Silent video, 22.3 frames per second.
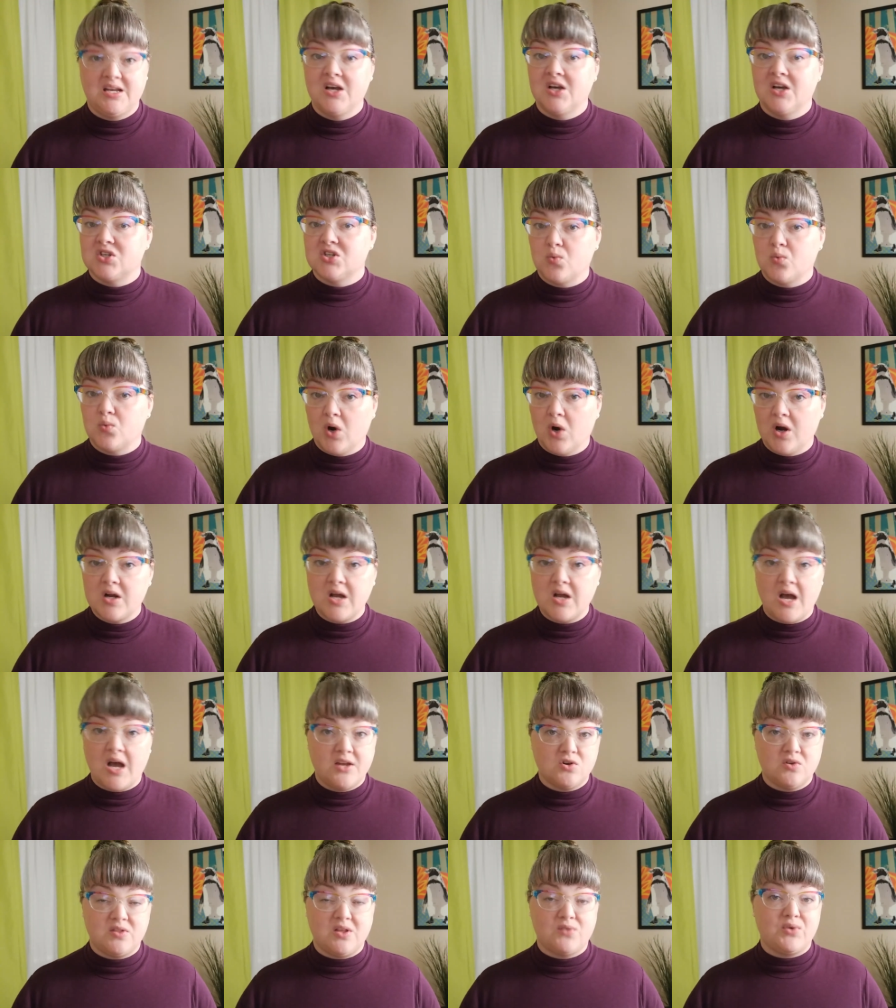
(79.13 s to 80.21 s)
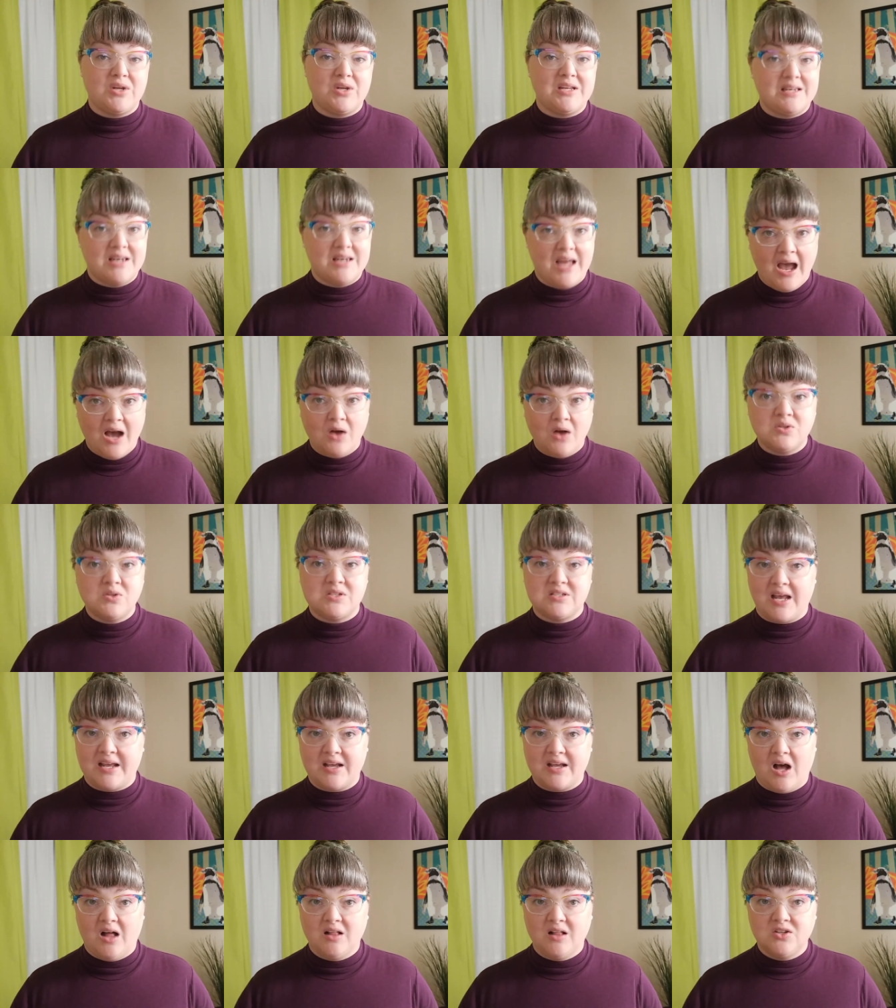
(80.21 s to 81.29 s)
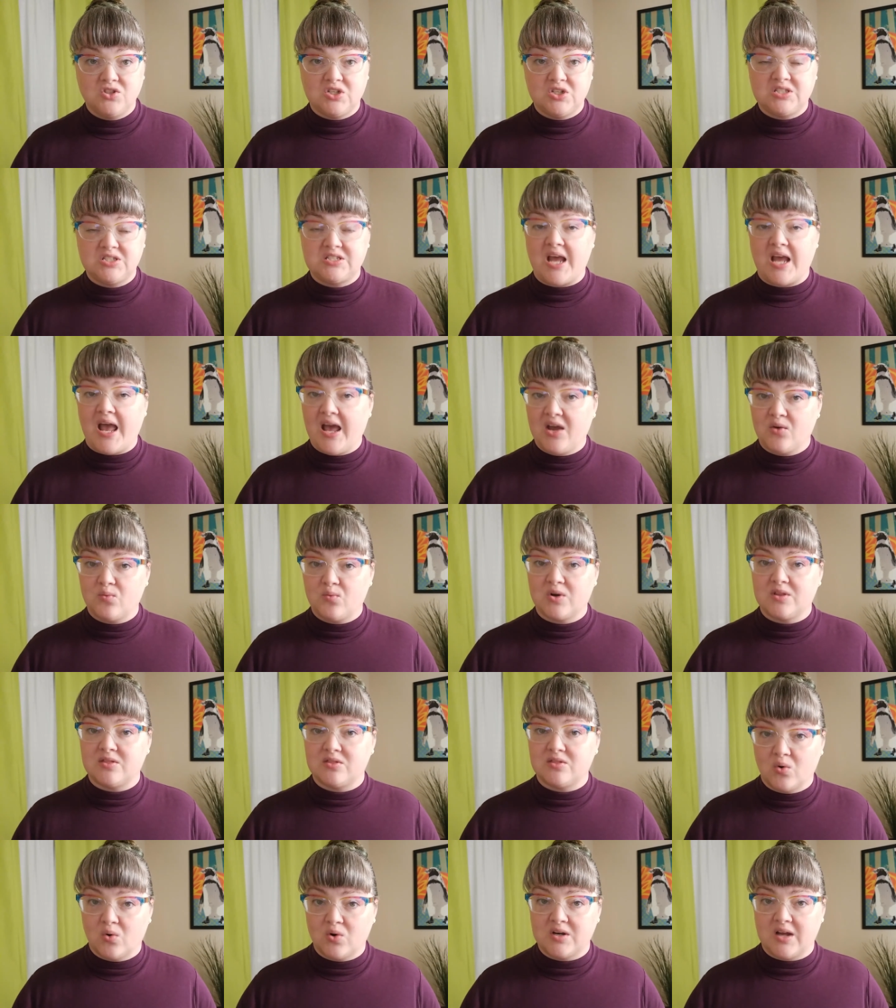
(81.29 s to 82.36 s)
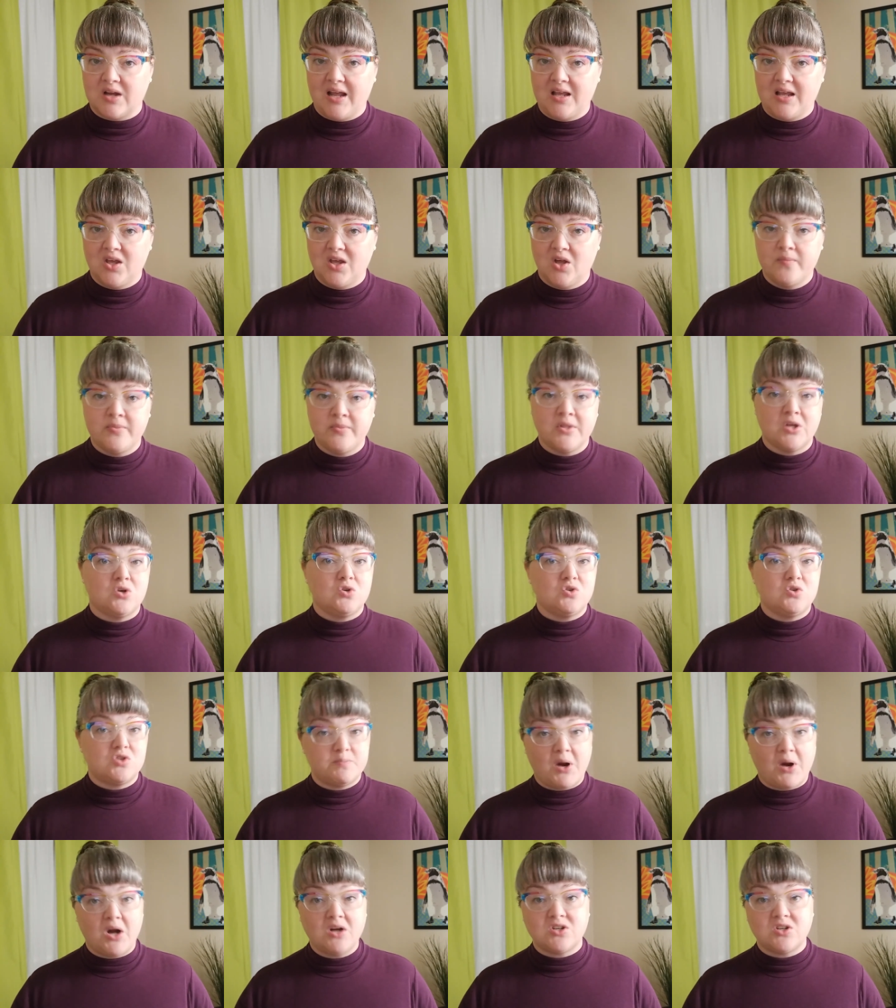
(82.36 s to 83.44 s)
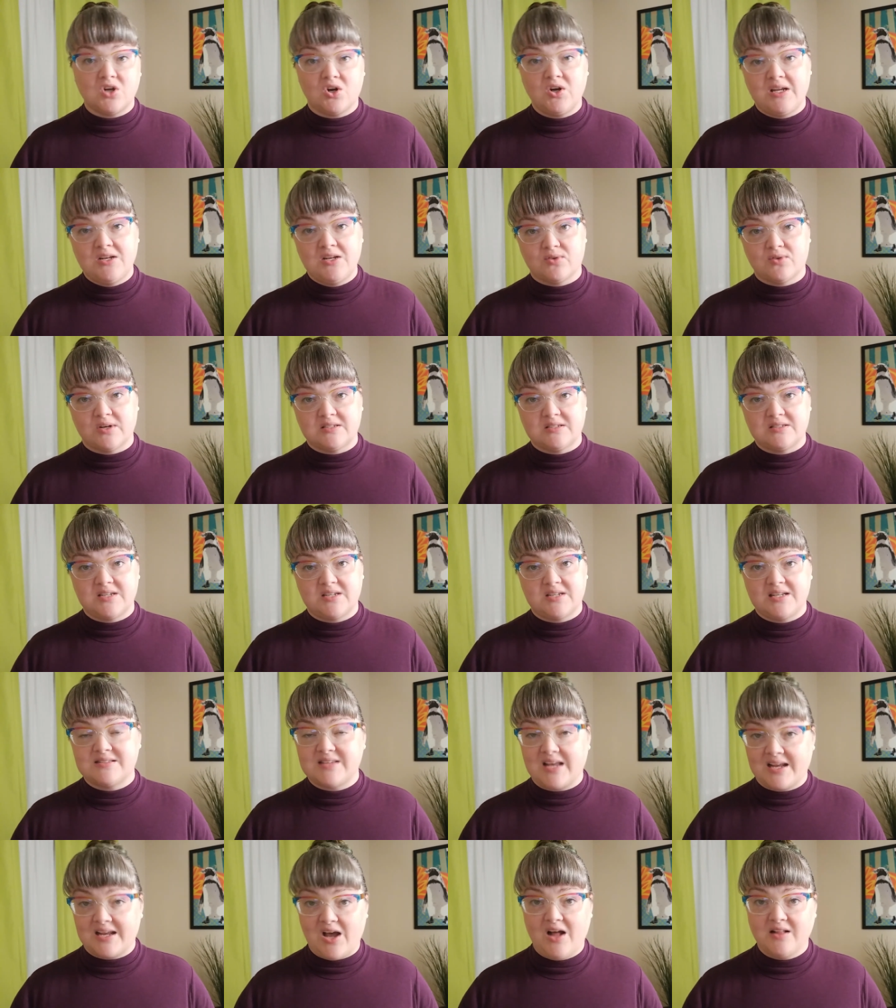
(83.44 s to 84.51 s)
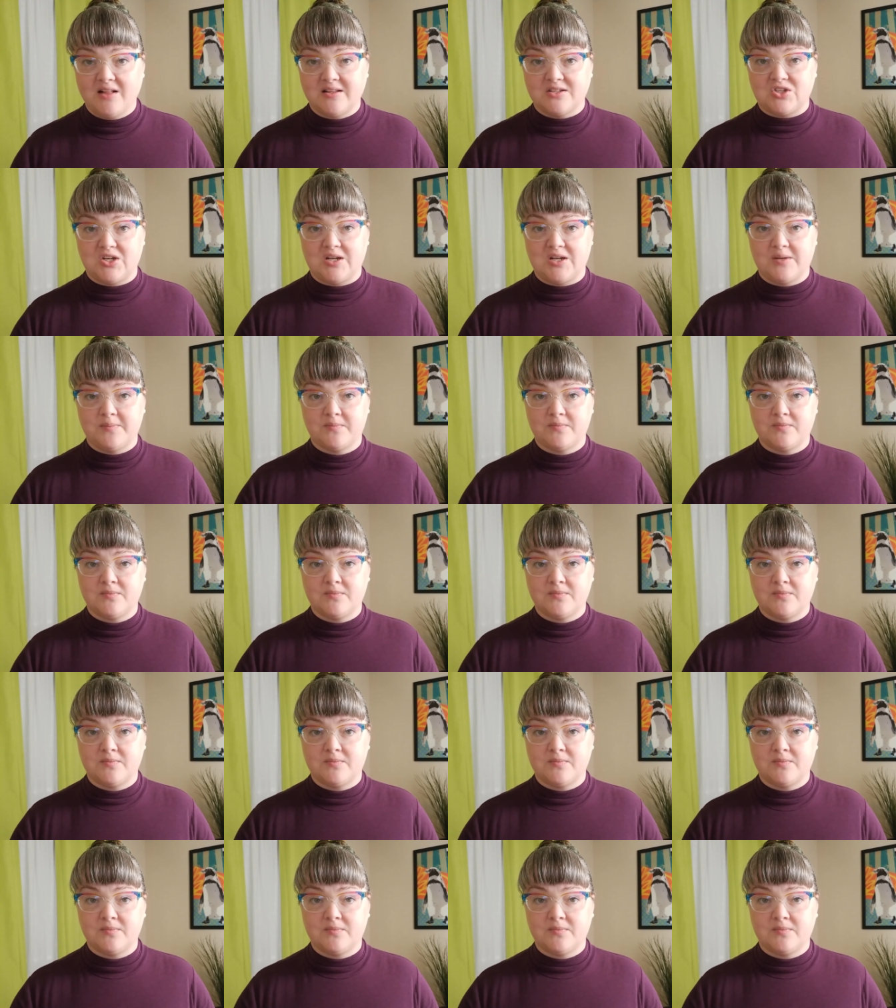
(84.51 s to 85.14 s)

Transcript: to work under the renowned psychologist Edward Thorndike, who sparked her interest in psychology